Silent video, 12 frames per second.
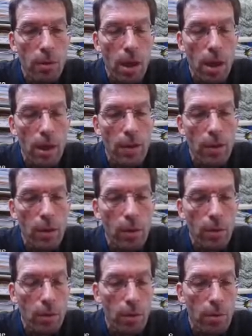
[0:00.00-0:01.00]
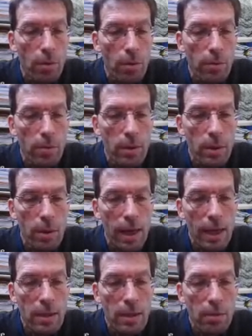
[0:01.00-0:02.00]
are, the
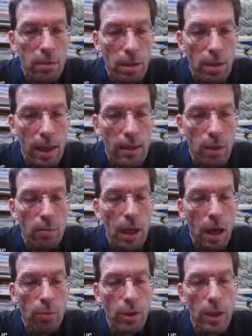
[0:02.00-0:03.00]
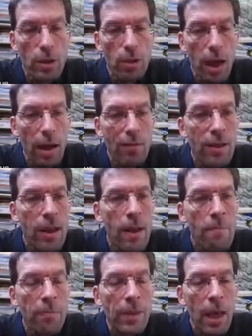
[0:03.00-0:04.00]
less calcium carbonate you have.
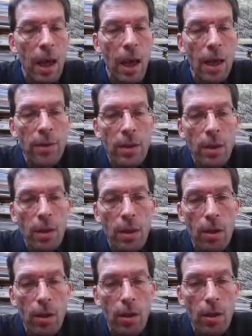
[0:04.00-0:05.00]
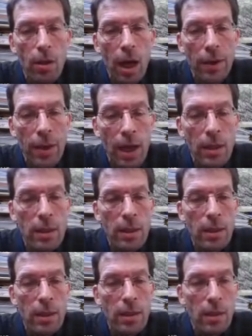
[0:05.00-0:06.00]
And
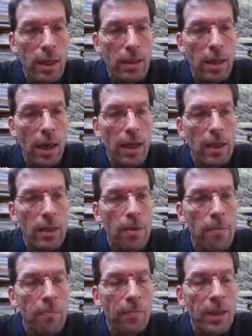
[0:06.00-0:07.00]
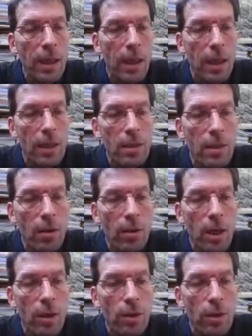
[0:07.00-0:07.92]
analysis, the next slide, is an